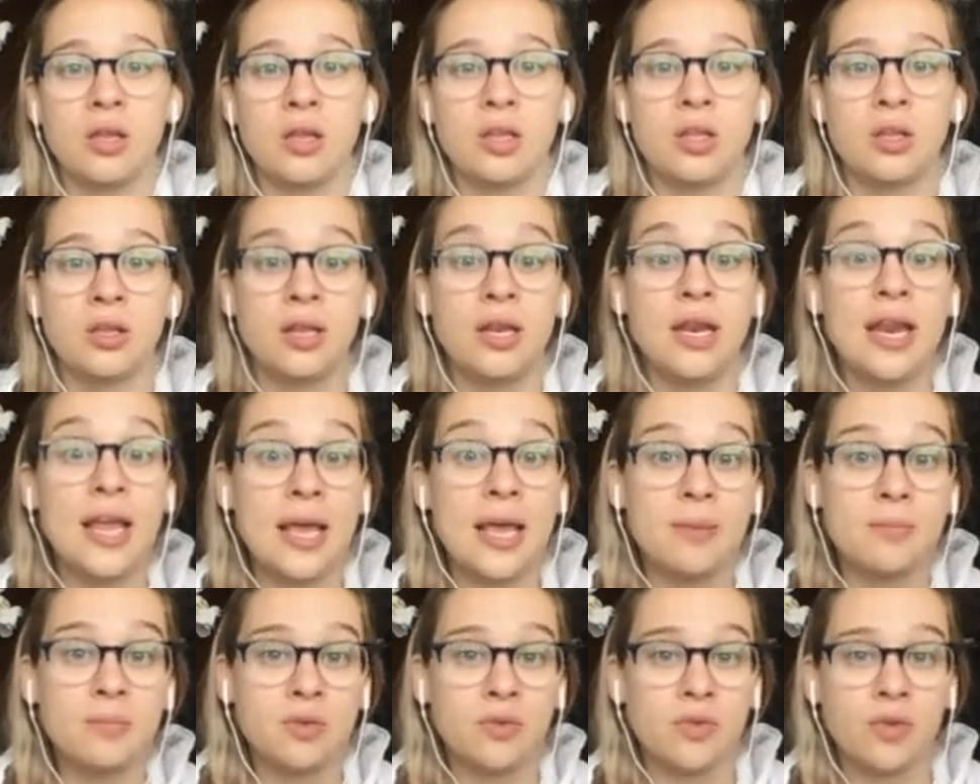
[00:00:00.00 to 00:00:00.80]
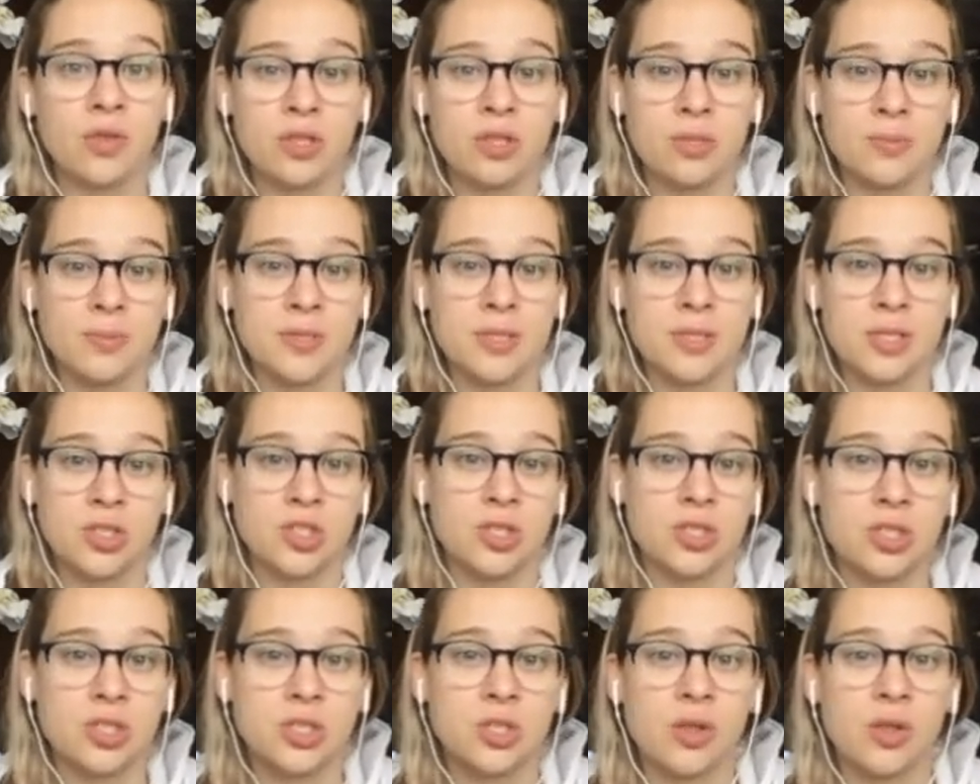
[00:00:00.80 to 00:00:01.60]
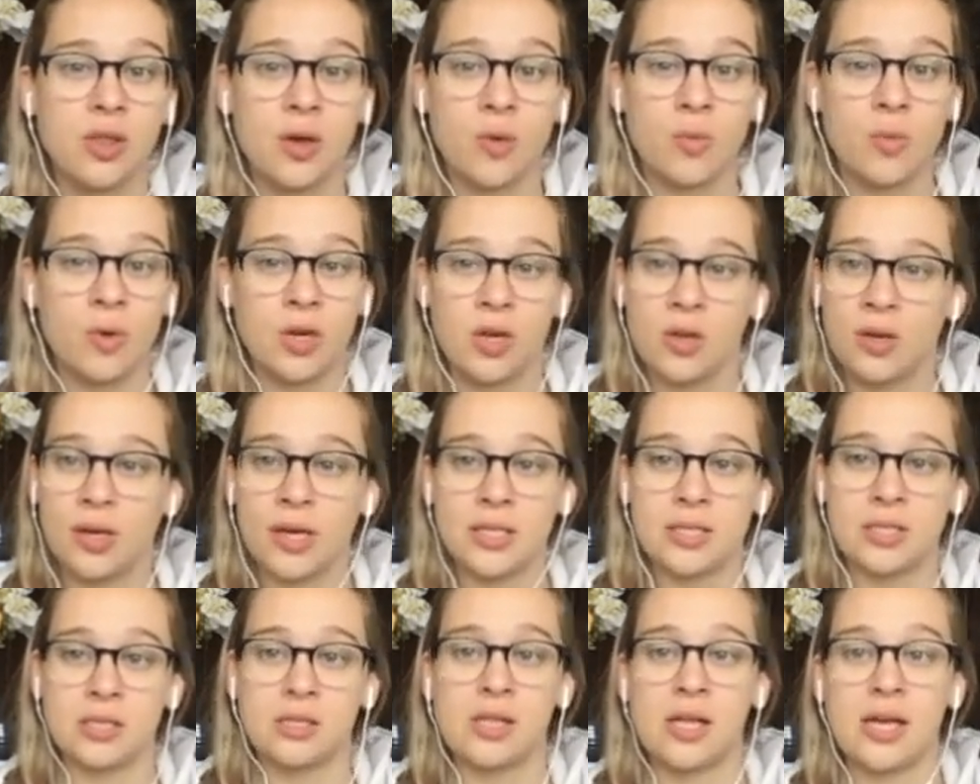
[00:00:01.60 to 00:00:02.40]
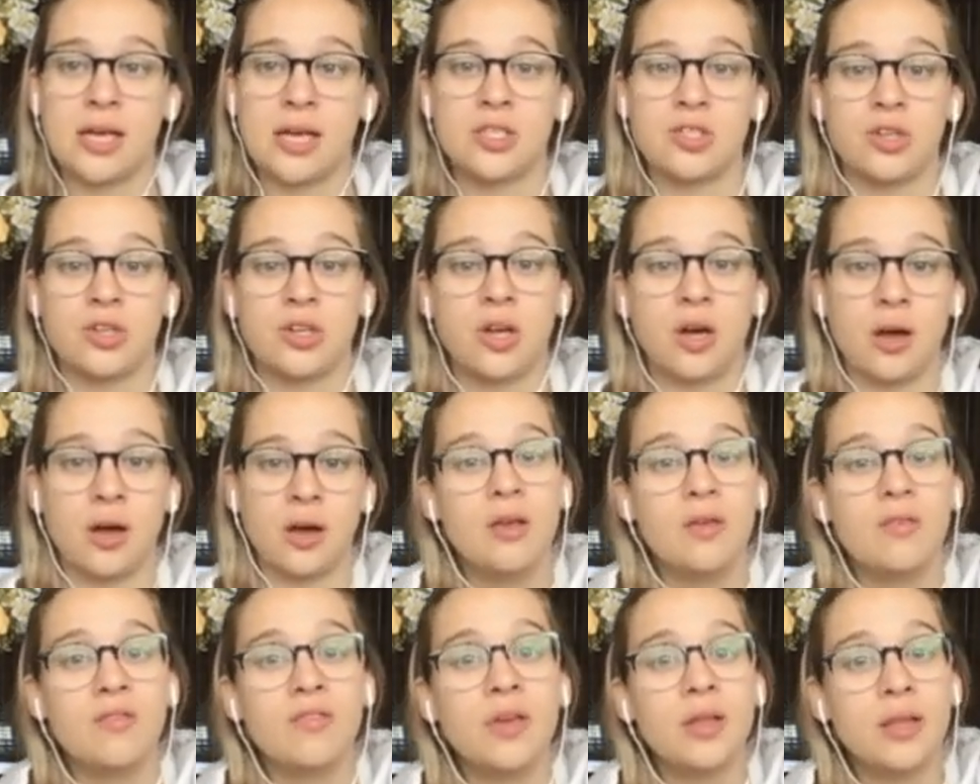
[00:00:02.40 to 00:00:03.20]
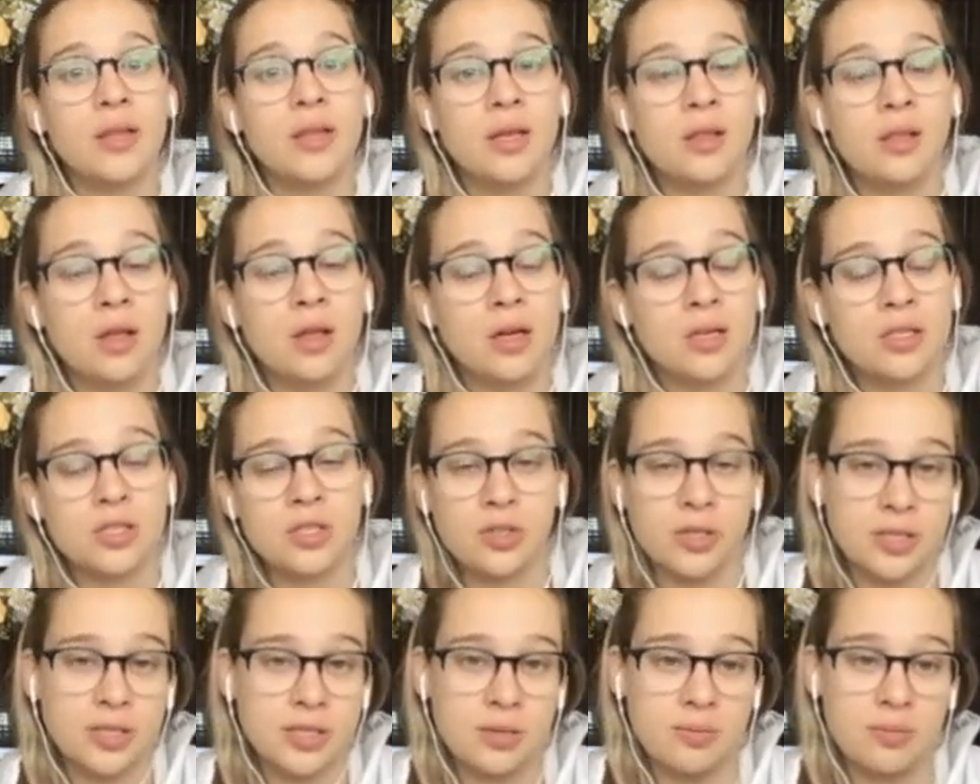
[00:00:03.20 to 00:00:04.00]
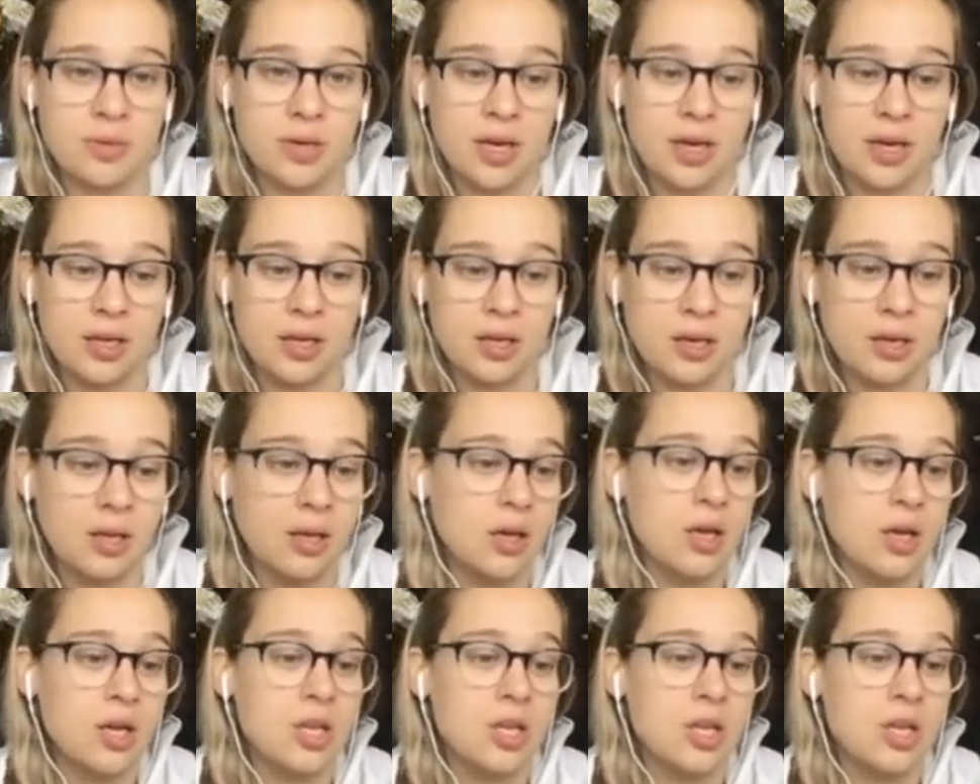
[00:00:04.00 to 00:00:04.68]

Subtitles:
names for those positions so that when you get to class, you're not feeling lost or intimidated.